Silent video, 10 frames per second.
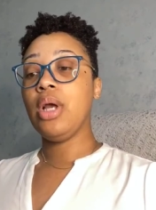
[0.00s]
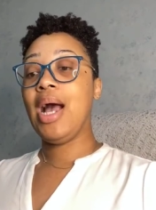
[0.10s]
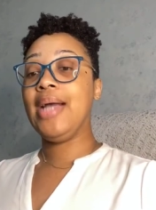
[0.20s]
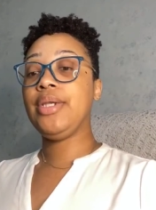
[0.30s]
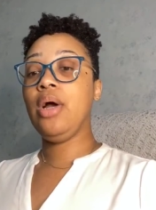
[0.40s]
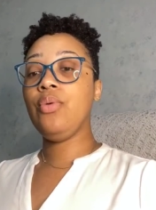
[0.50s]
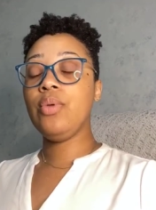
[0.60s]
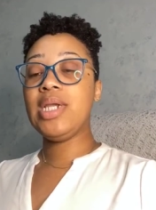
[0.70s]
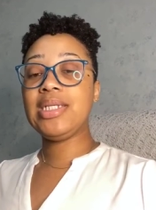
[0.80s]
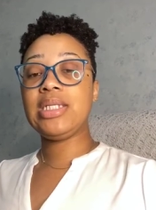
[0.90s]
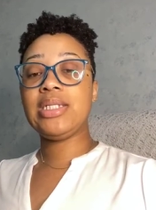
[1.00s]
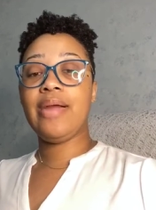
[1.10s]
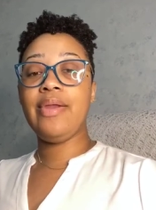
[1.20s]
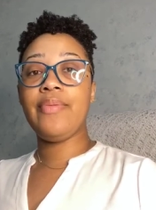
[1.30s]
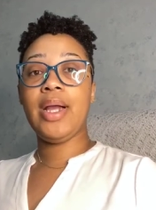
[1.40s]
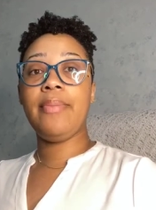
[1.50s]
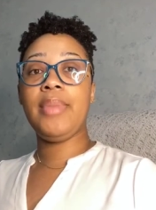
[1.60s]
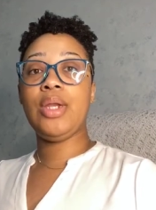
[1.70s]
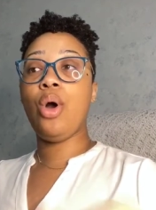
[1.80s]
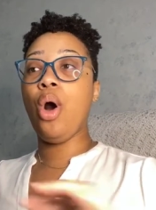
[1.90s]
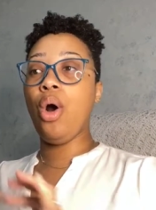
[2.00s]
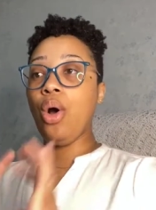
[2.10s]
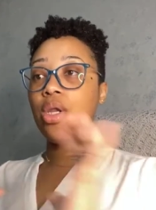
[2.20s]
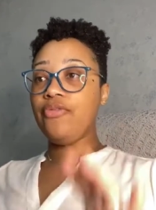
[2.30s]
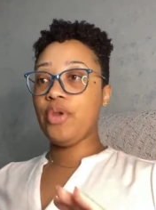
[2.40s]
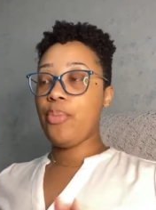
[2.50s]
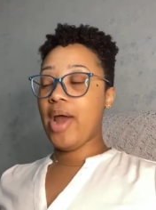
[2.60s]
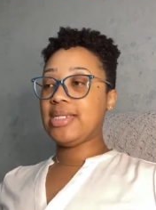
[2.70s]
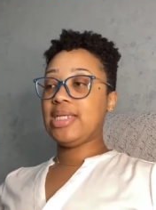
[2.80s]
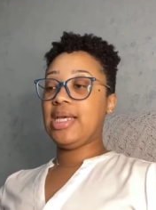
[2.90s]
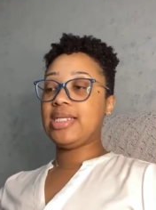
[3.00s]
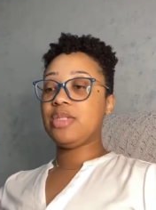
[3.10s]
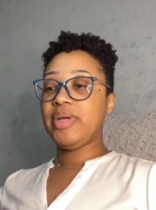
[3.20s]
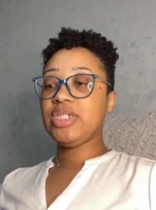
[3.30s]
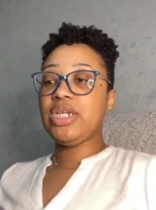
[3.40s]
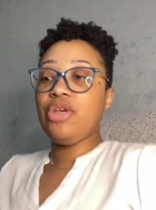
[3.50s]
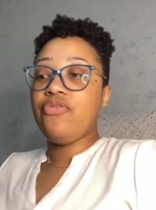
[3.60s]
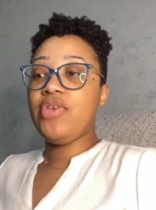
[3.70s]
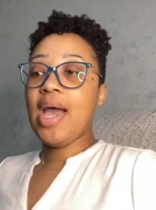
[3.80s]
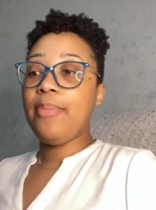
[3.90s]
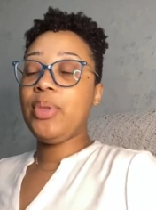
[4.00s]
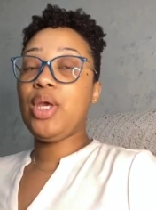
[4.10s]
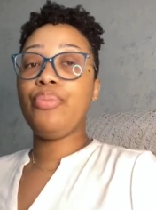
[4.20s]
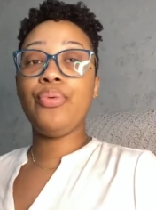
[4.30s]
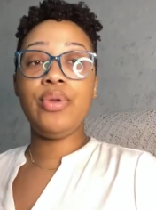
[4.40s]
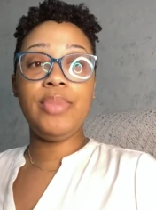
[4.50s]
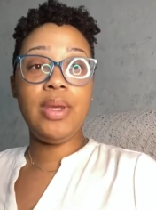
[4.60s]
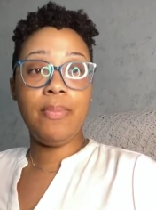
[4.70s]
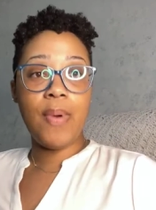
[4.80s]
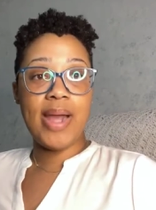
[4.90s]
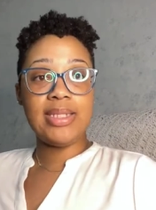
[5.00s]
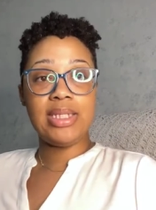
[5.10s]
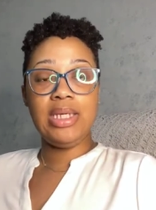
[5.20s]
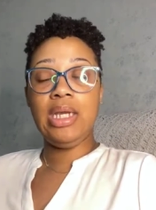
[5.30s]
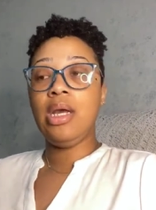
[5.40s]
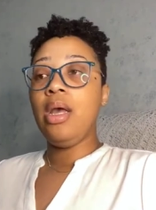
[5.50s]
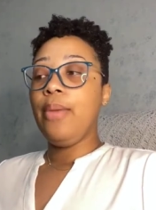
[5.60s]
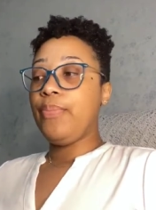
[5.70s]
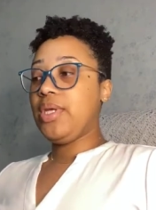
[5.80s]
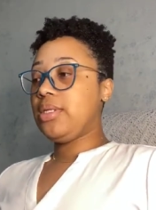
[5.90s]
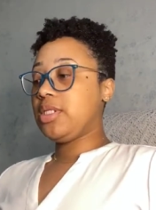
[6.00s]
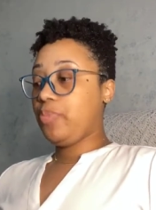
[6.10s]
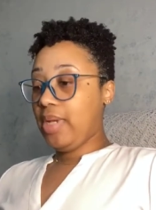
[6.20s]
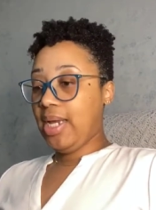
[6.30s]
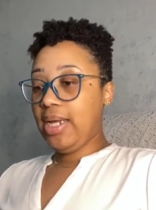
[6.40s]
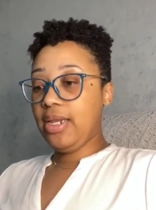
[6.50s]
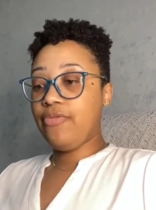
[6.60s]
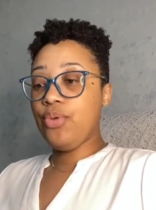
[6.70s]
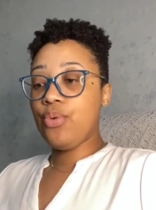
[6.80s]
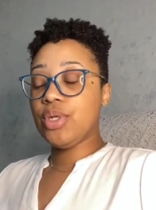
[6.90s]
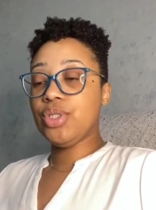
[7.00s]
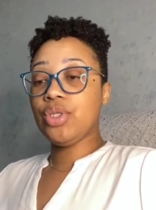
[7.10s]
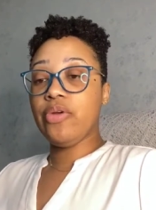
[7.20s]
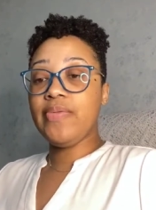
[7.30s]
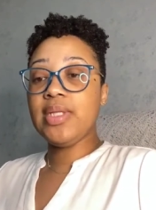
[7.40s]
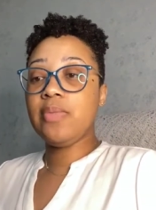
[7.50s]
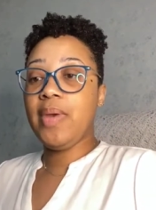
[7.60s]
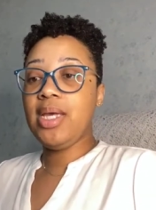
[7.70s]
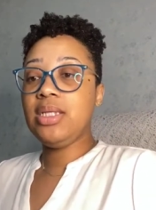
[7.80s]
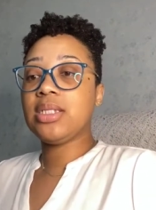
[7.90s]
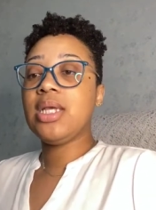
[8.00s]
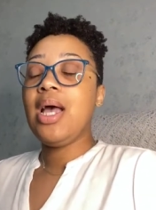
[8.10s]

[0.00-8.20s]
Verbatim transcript: I don't necessarily recommend all of your pricing, especially your VIP and premium pricing, be displayed if you are service based.